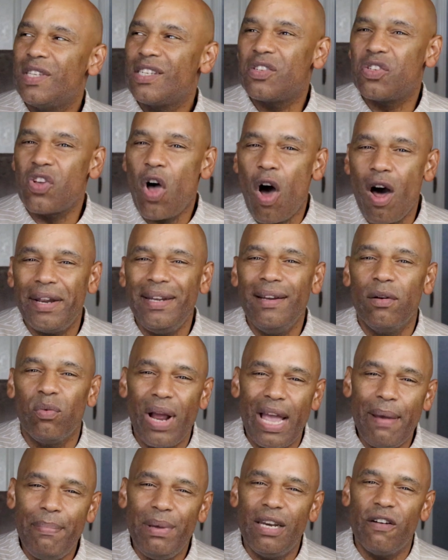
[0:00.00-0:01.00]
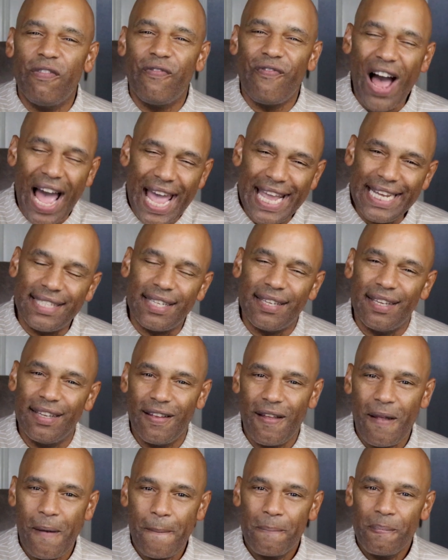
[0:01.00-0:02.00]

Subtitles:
Saudi Arabia to fight.